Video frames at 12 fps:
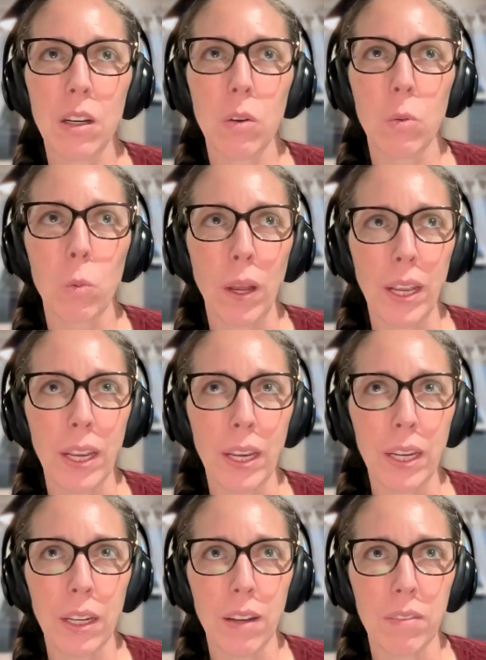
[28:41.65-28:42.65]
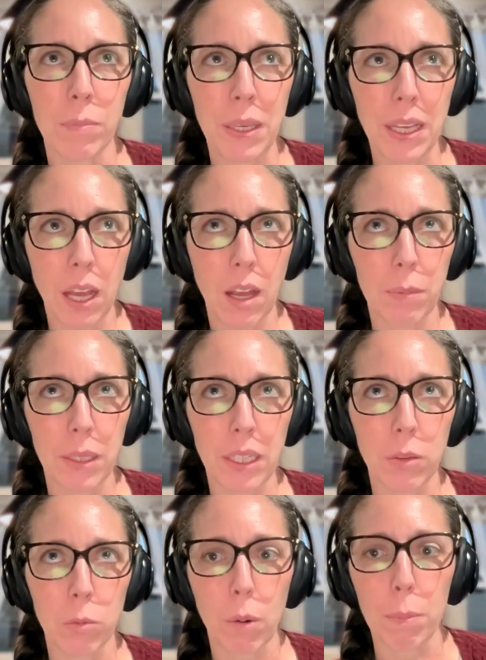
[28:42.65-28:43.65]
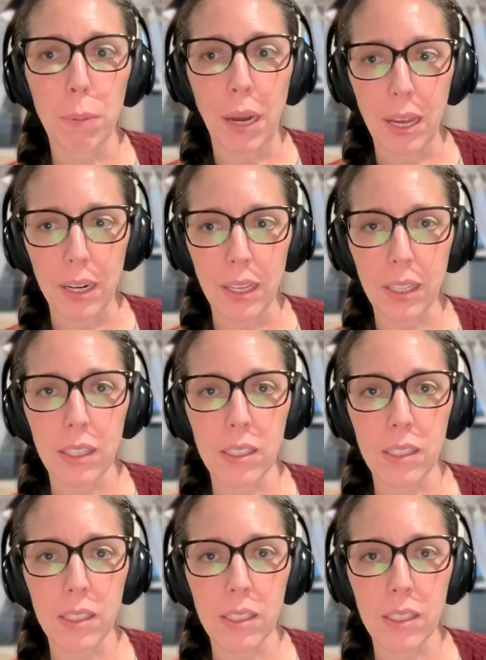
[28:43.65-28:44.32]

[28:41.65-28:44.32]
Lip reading: a way of becoming robotic.